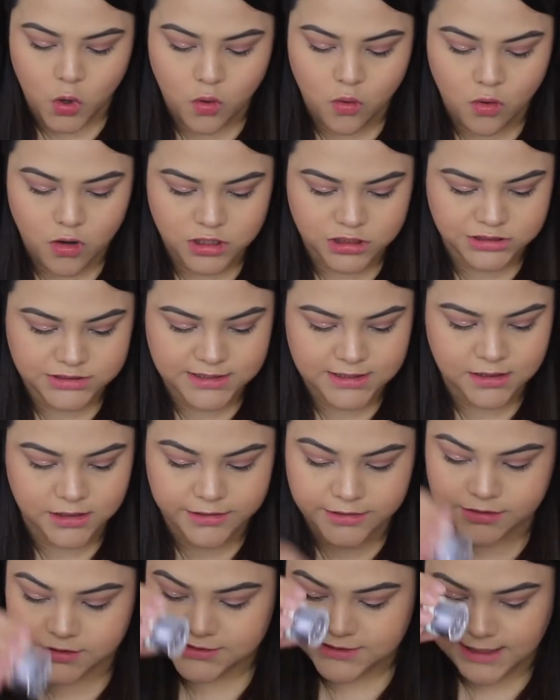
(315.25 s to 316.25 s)
Gorgeous
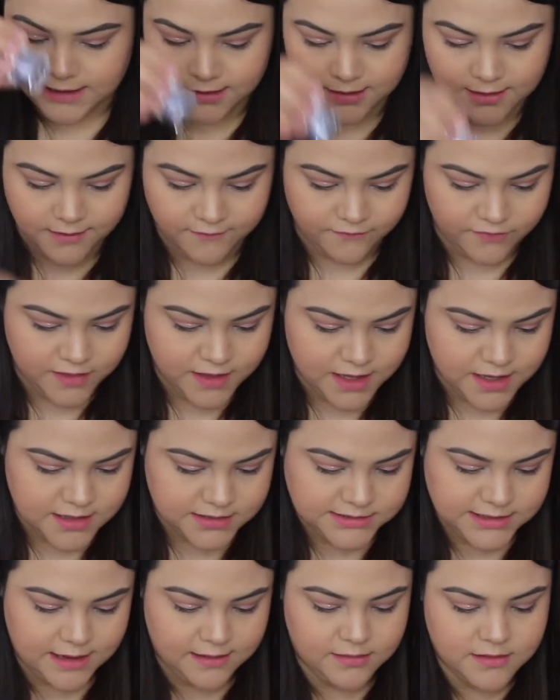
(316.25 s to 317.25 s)
glitters. I love
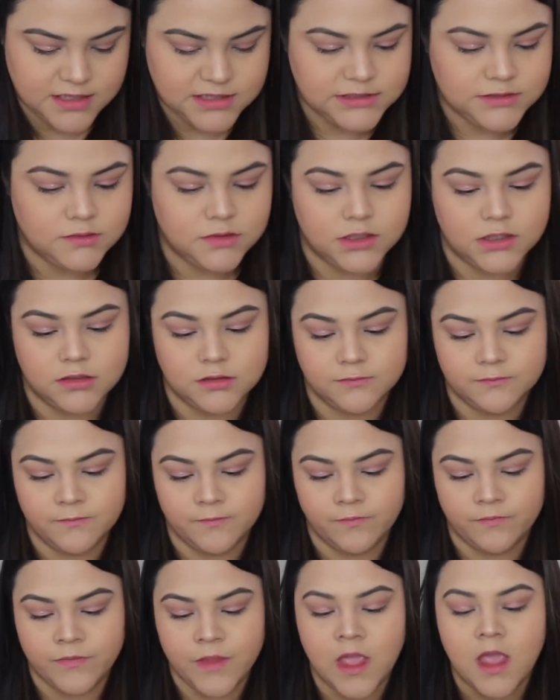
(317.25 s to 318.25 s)
these. And this one,
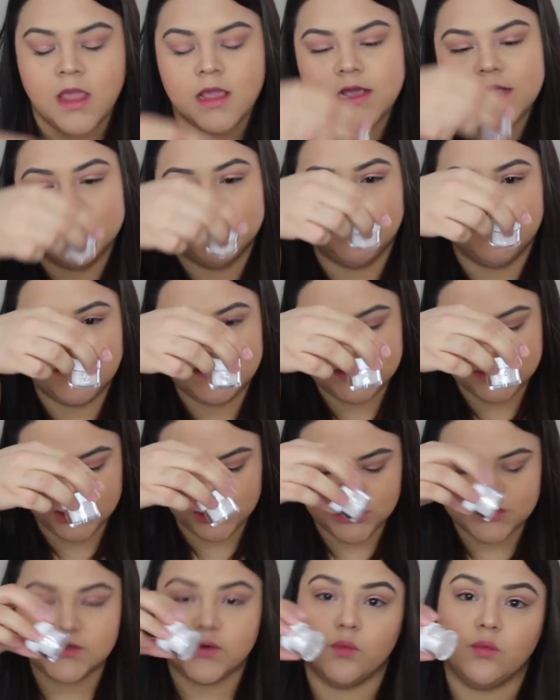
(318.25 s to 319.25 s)
so this is
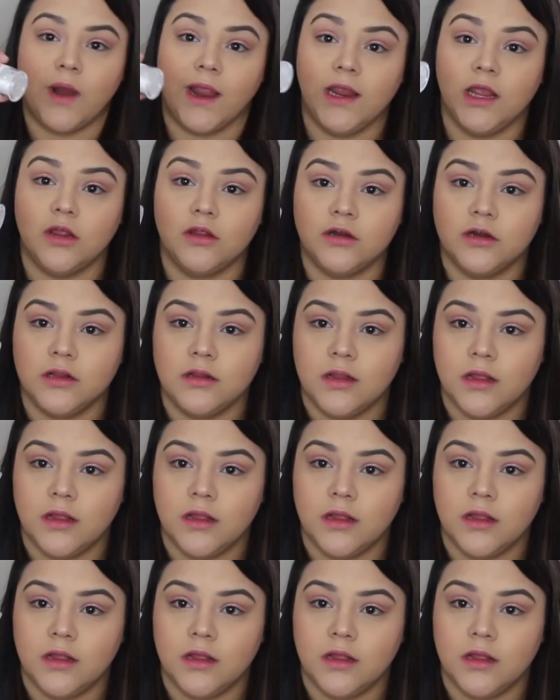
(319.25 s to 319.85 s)
just a regular